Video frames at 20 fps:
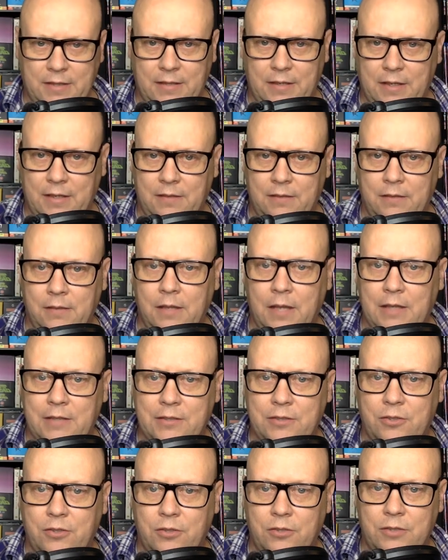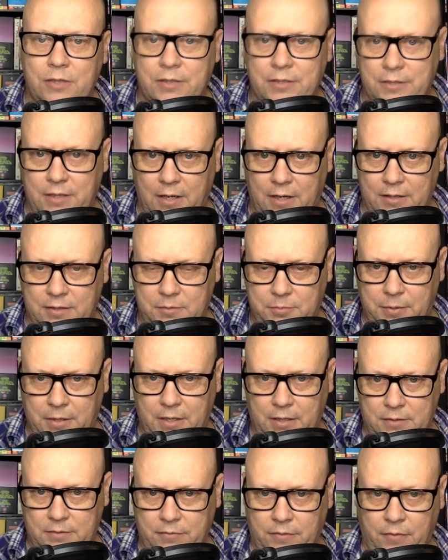I think, lesser discussed
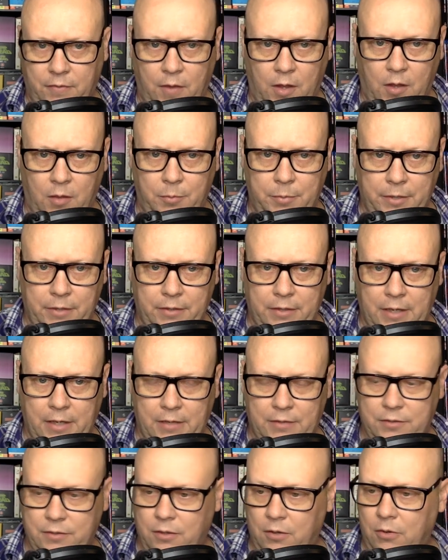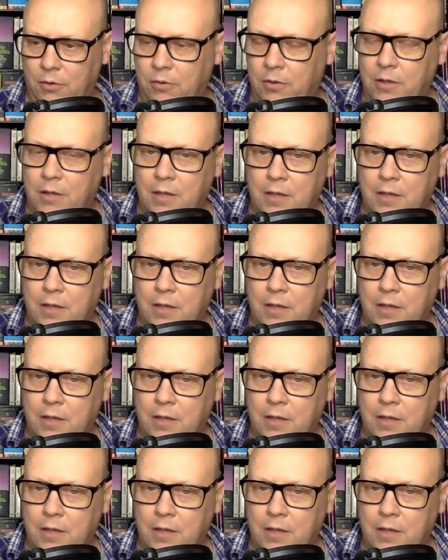because of availability. So